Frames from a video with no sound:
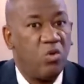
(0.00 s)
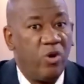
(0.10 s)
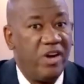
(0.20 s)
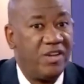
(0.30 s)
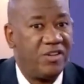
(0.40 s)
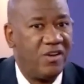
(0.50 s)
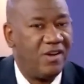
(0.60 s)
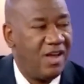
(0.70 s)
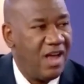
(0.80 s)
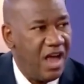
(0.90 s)

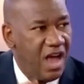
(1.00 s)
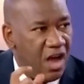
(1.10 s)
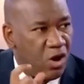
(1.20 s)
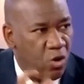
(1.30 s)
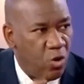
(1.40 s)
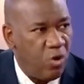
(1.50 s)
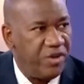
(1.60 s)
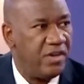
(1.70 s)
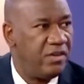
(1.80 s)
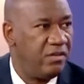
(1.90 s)
Coalition
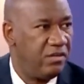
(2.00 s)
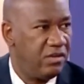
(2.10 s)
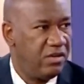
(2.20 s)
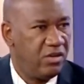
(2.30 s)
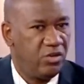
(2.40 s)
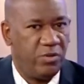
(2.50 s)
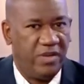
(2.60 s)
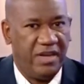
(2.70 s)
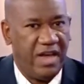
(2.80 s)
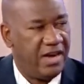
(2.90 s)
according
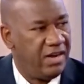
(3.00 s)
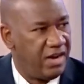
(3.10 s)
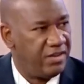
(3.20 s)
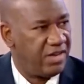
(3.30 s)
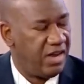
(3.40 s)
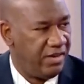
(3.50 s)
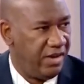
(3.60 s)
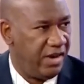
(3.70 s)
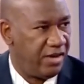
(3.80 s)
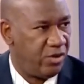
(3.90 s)
to the guidelines
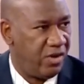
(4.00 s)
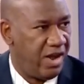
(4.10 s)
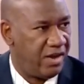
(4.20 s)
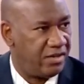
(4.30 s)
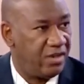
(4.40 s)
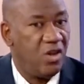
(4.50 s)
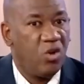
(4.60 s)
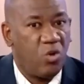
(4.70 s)
and the Electoral Act.